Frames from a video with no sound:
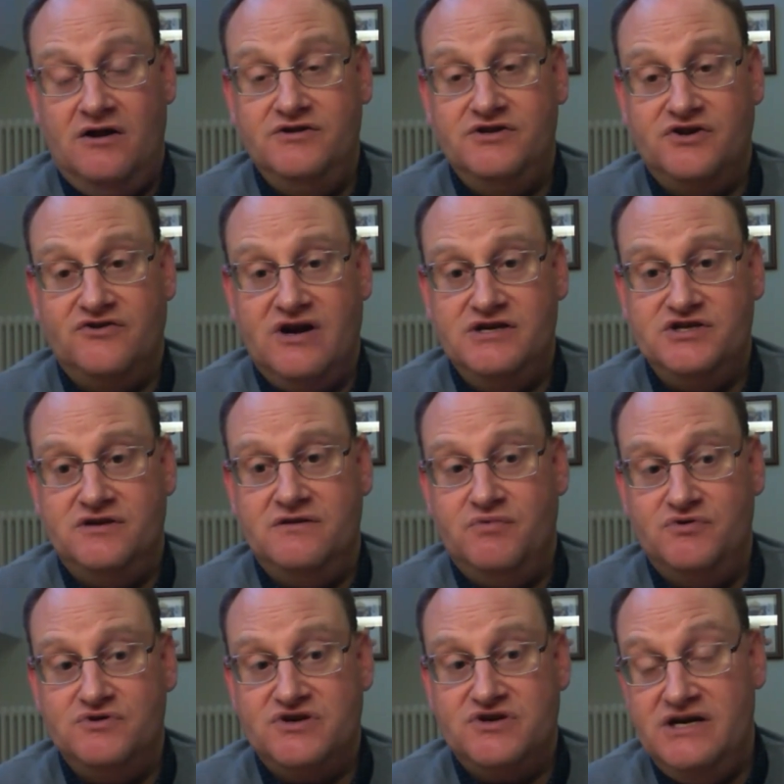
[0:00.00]
undergraduate and
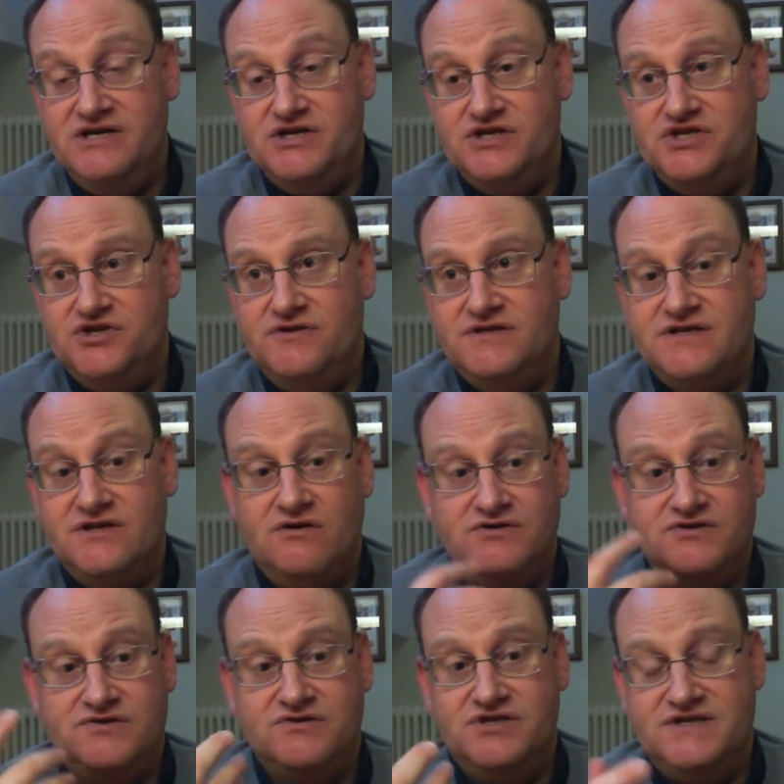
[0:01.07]
postgraduate students, and
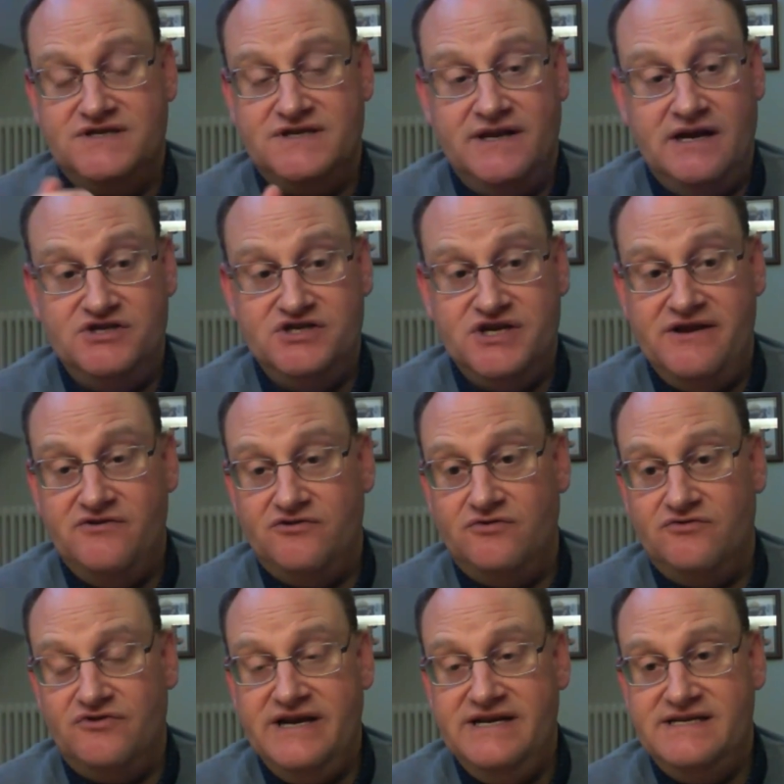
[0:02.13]
also just in our
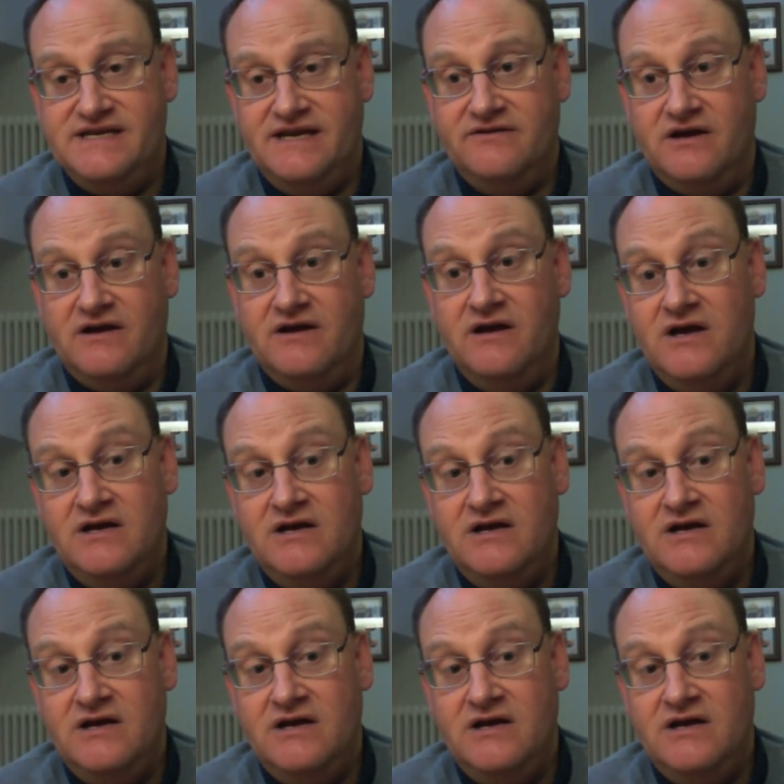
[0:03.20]
general writing, that,